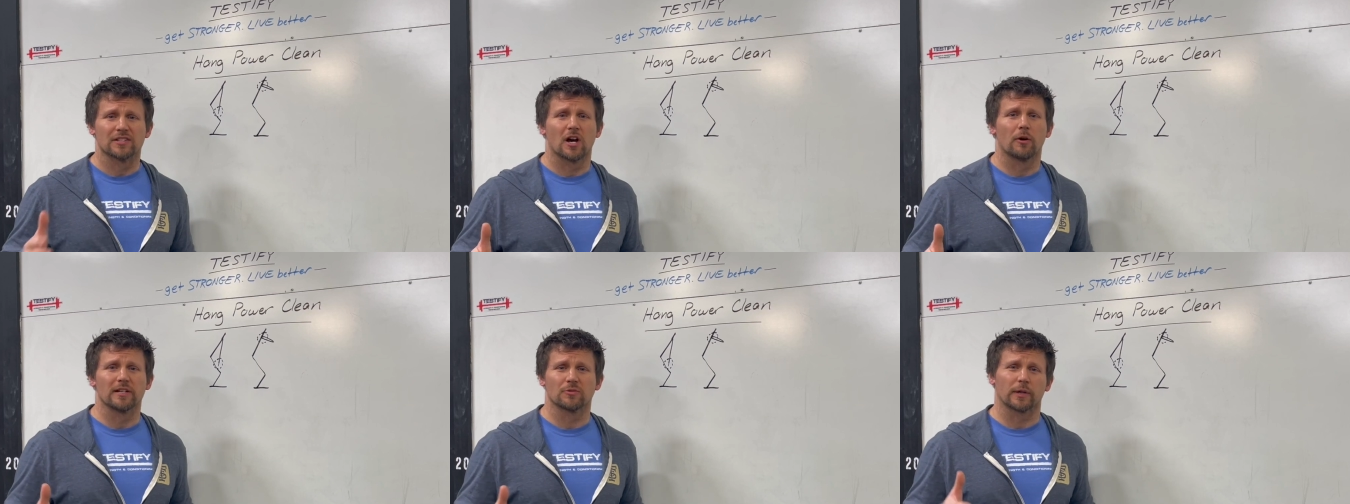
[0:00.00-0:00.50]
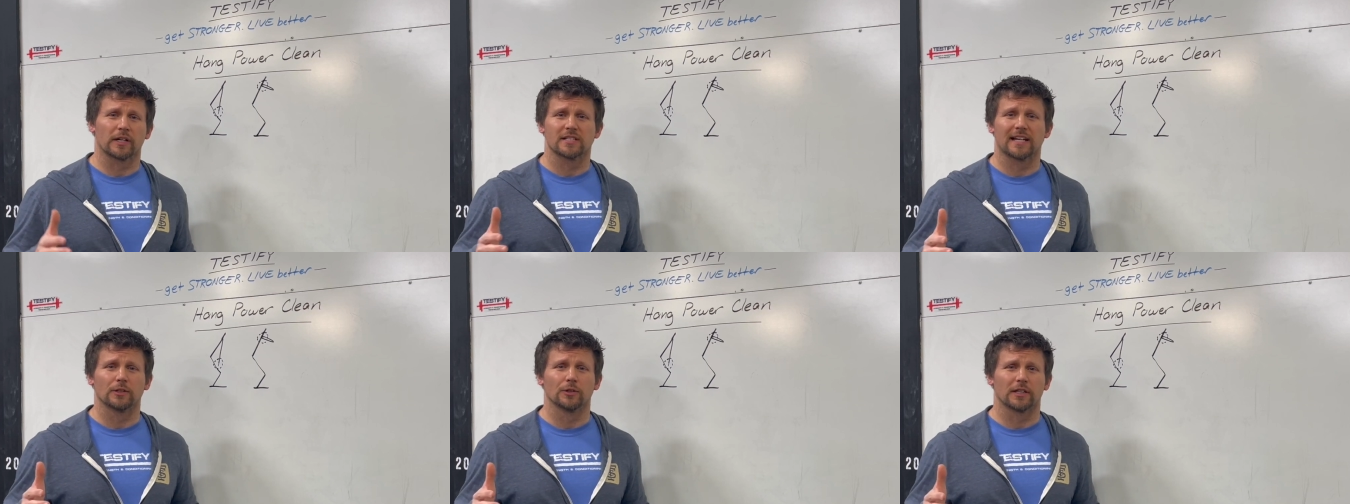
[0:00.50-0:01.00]
As always, we're going
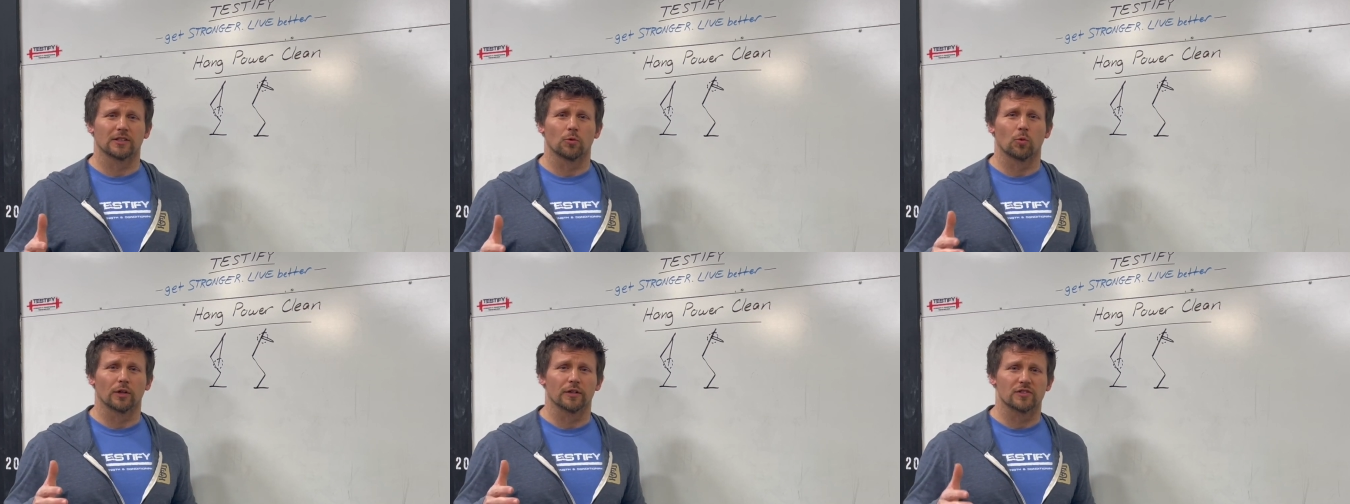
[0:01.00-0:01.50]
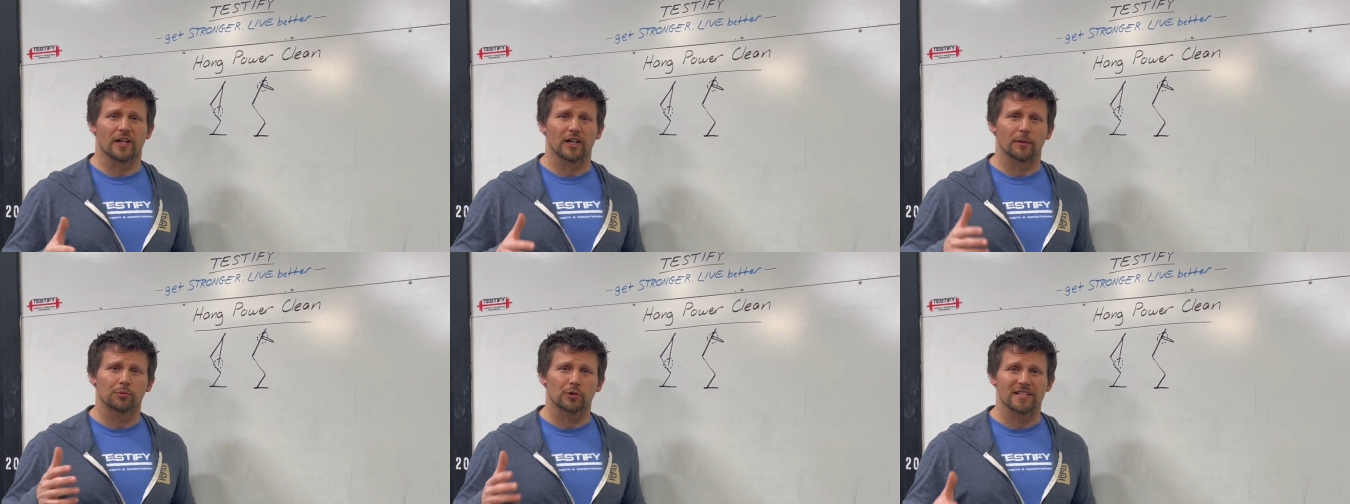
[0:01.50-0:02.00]
to take a look at the words that
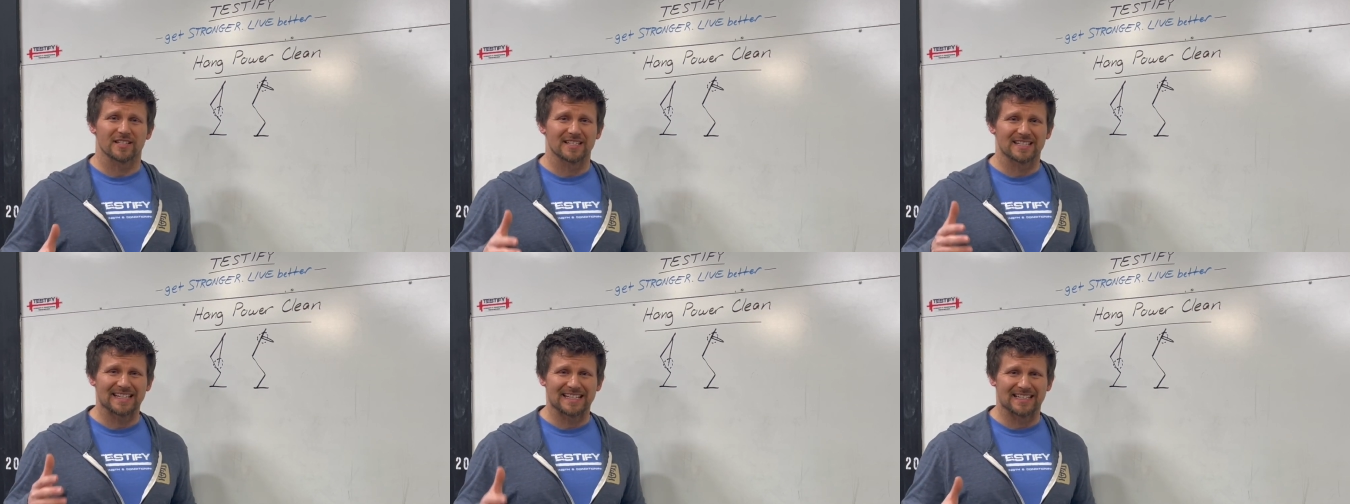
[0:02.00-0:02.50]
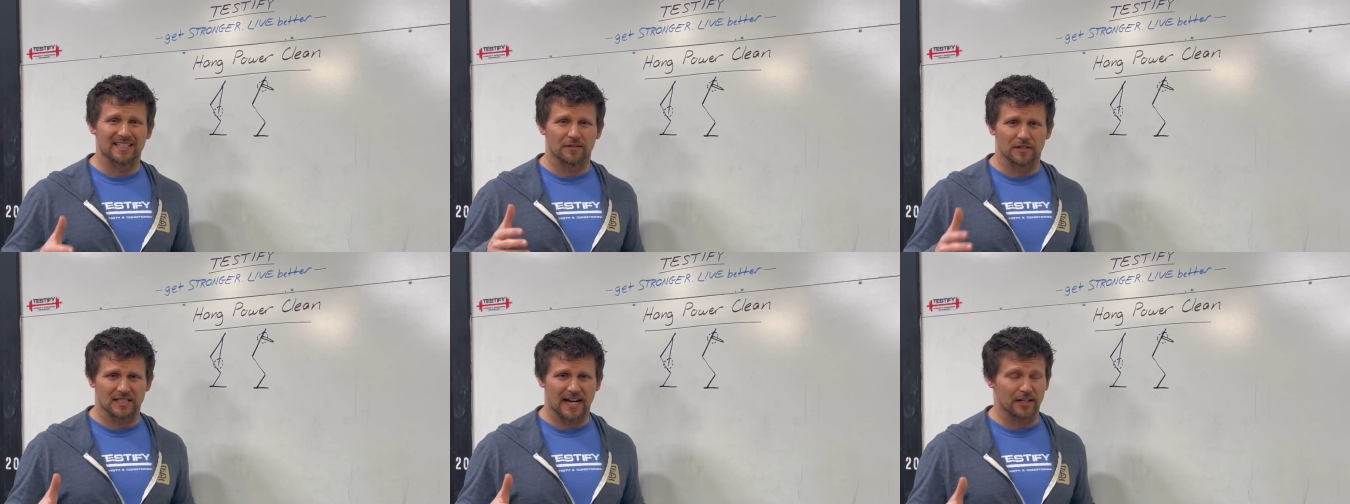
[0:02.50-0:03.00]
are present in
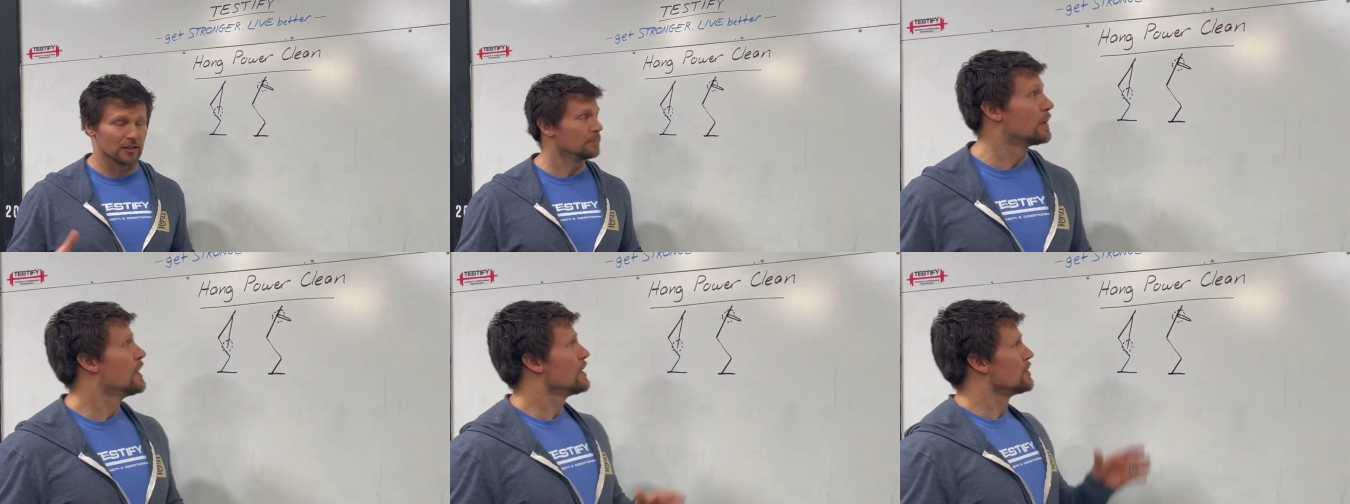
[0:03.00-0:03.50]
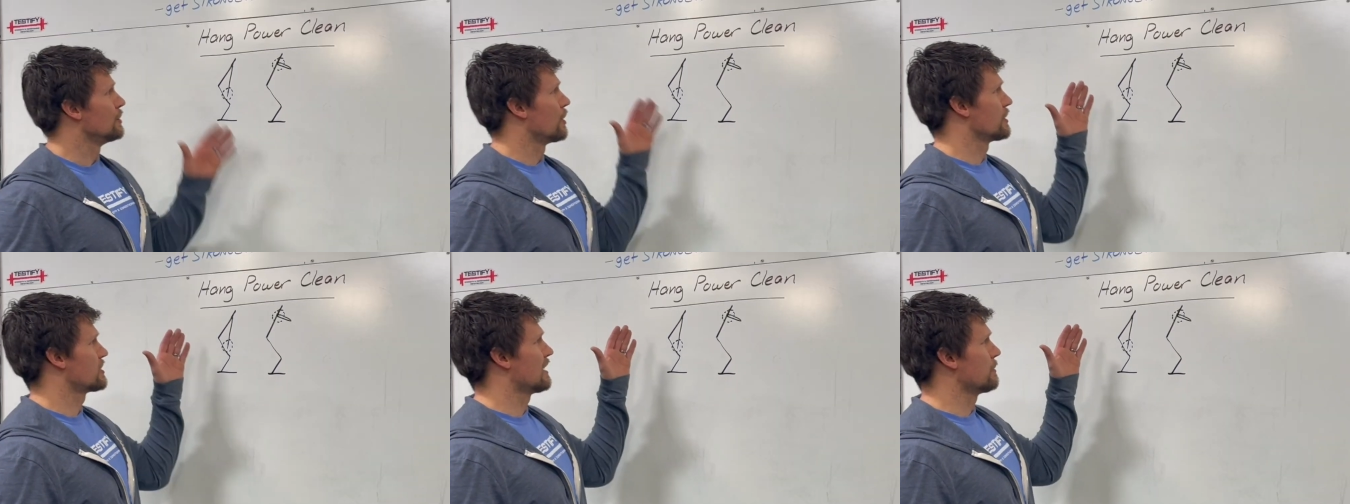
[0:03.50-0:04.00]
the title. You'll
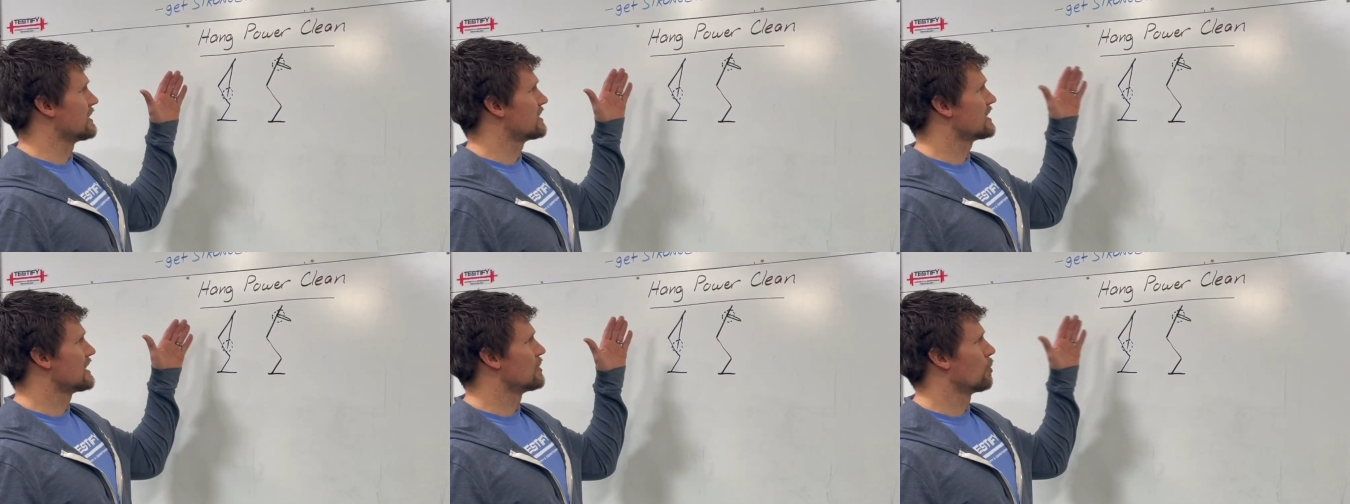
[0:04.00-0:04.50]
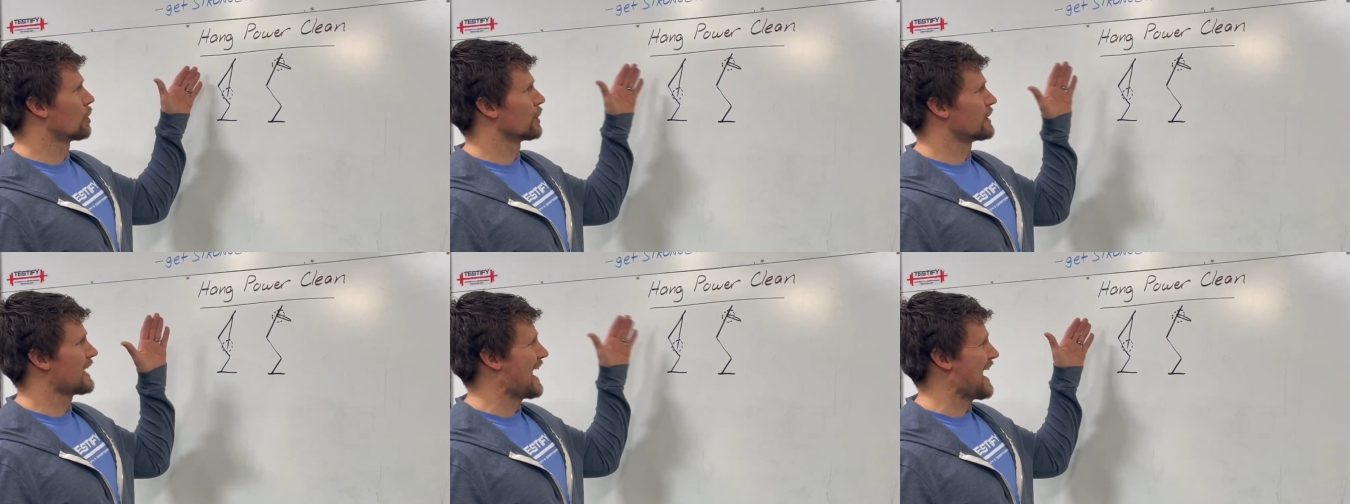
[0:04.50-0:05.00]
notice that we see the
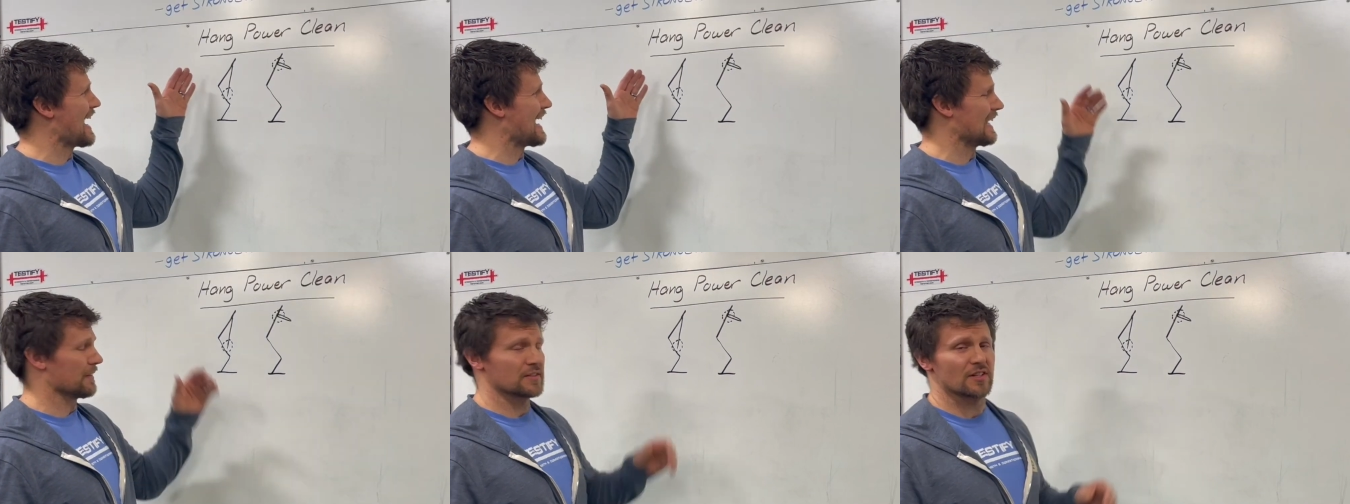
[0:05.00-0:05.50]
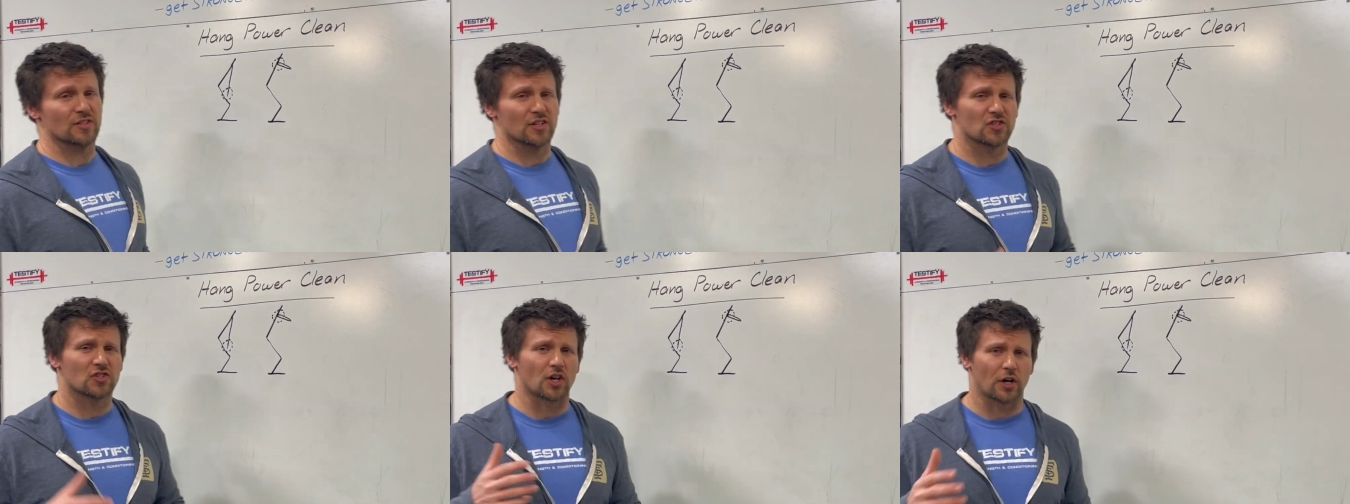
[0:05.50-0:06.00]
word hang. This is a
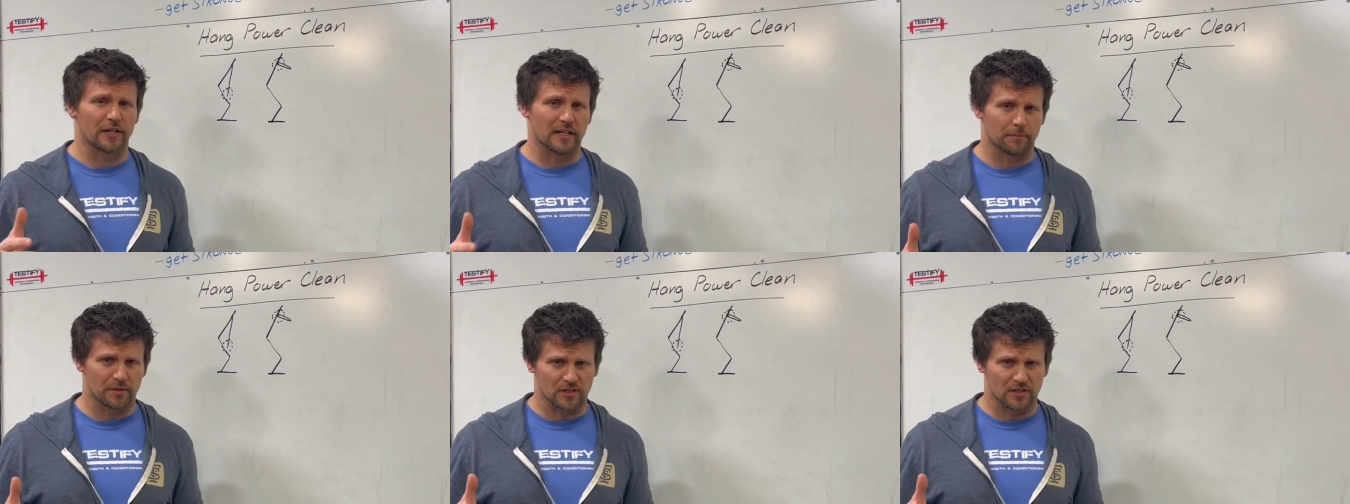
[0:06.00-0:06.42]
starting